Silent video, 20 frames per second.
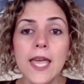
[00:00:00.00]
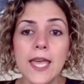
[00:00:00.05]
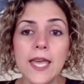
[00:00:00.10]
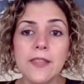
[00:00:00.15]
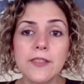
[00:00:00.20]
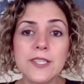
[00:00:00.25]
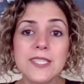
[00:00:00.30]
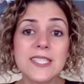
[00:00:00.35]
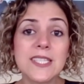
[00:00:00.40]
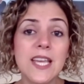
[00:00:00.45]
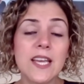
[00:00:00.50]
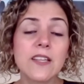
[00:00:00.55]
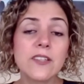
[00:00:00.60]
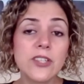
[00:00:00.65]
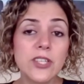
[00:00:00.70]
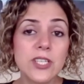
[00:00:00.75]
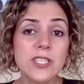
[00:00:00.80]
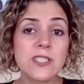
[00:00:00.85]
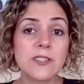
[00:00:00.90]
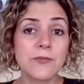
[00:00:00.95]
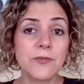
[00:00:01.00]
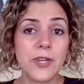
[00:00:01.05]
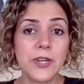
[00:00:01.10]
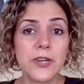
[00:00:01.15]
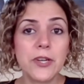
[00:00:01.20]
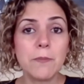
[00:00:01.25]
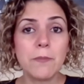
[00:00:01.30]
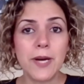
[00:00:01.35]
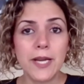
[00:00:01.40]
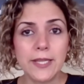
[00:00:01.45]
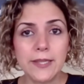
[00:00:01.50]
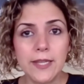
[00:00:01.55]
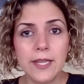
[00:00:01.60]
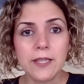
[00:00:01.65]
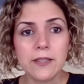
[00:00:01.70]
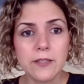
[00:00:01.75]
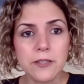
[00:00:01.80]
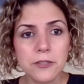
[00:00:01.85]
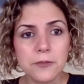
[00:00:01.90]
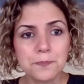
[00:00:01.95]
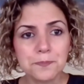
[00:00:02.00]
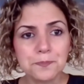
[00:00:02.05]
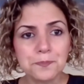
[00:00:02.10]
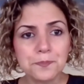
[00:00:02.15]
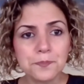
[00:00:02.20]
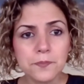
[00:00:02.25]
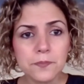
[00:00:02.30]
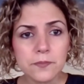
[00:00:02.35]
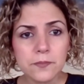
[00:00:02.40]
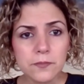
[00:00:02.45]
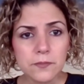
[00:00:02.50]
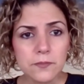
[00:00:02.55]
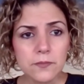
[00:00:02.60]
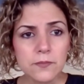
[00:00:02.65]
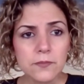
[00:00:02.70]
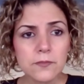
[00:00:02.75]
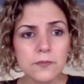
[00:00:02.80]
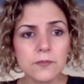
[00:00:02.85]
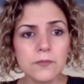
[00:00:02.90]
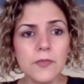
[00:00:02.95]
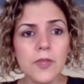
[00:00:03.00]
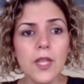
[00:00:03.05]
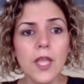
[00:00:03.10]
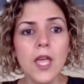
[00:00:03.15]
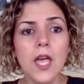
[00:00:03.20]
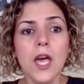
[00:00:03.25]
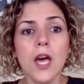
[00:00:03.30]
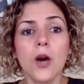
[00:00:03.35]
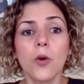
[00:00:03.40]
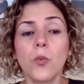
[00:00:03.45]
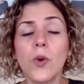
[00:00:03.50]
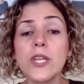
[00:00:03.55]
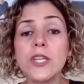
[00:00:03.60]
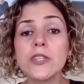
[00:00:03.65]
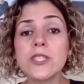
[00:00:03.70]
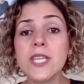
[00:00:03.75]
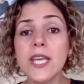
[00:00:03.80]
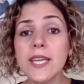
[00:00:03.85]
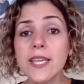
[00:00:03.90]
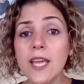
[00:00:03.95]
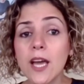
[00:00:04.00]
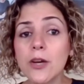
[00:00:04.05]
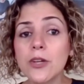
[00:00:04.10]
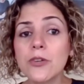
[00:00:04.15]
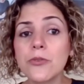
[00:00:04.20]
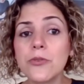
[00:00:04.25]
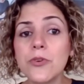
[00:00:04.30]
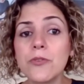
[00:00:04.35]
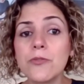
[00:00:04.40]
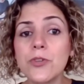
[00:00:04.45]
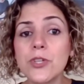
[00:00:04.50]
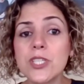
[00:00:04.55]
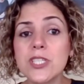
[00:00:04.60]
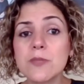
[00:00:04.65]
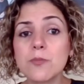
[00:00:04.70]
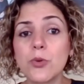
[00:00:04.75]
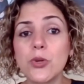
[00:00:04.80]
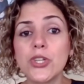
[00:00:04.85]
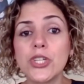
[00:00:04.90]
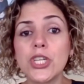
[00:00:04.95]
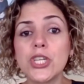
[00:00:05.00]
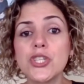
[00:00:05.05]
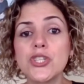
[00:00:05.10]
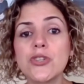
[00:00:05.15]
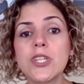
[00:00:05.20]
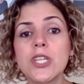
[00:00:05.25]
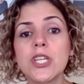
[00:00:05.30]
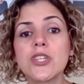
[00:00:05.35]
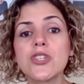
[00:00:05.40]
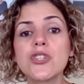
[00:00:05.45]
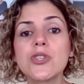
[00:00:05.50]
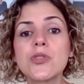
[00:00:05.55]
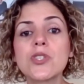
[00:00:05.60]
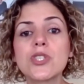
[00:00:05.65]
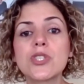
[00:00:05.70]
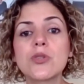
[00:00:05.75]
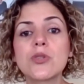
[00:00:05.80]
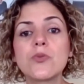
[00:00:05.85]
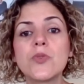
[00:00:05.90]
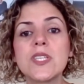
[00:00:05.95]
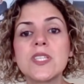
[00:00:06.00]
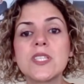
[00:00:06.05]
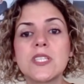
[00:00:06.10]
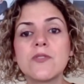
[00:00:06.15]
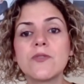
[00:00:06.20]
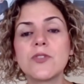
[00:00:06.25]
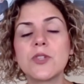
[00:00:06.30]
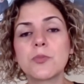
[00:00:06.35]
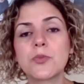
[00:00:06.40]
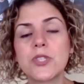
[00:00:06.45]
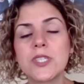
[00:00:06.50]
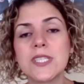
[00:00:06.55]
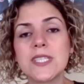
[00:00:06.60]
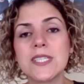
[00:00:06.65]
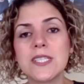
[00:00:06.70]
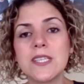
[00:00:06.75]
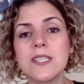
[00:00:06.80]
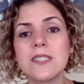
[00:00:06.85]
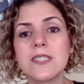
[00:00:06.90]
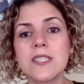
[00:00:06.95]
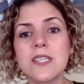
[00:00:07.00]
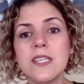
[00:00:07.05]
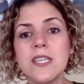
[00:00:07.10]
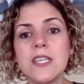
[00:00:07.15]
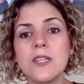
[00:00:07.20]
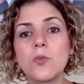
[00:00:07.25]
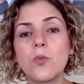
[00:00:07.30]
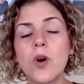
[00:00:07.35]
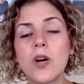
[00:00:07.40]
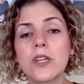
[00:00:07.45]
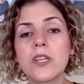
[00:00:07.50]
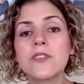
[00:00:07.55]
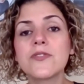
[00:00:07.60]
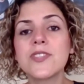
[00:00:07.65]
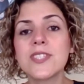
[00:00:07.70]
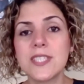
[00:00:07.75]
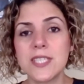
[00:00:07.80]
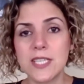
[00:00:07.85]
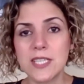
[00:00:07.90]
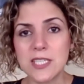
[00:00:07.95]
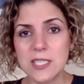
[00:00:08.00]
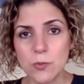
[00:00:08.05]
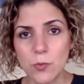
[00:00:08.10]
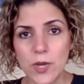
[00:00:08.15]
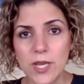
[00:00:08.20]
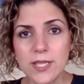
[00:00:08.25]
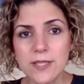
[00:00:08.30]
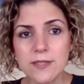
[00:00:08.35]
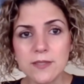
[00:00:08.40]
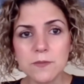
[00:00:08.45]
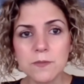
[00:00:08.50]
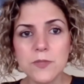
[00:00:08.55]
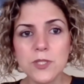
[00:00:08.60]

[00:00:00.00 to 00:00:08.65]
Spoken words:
And the standards vary by lender. When you take out a reverse mortgage, you can choose to receive the proceeds in one of 6 ways.